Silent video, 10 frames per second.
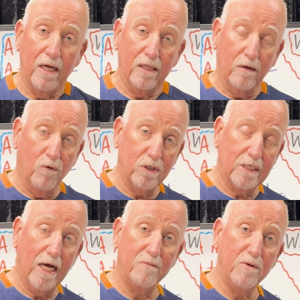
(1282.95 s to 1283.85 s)
The more
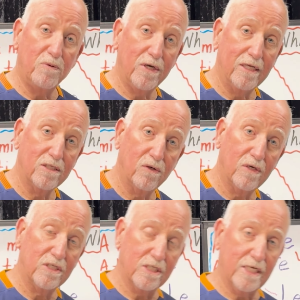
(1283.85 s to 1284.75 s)
time you put into
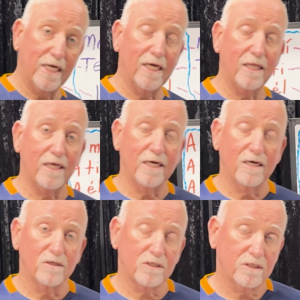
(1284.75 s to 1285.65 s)
it, just like anything
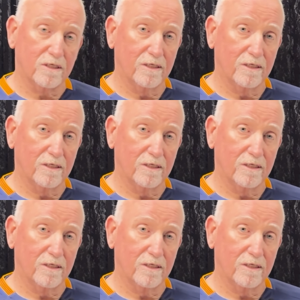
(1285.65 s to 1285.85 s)
else,